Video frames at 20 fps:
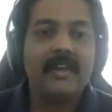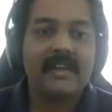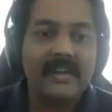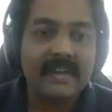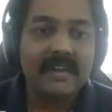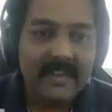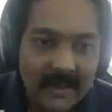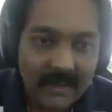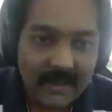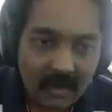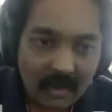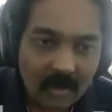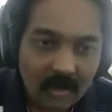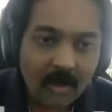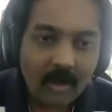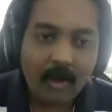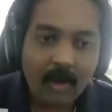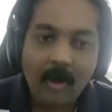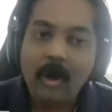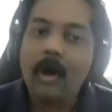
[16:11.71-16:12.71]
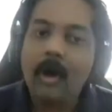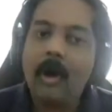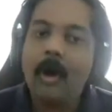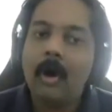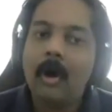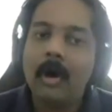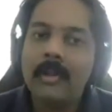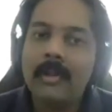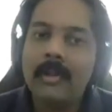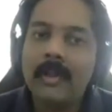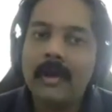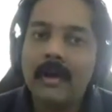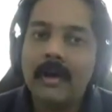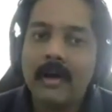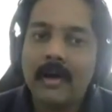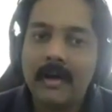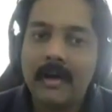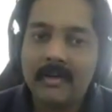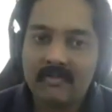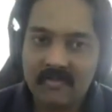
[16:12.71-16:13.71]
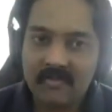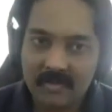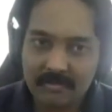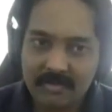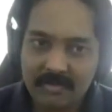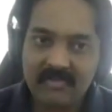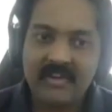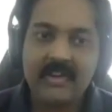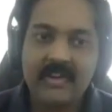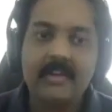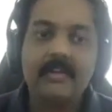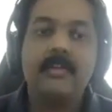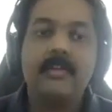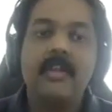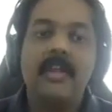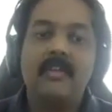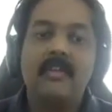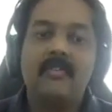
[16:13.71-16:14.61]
RIA on February.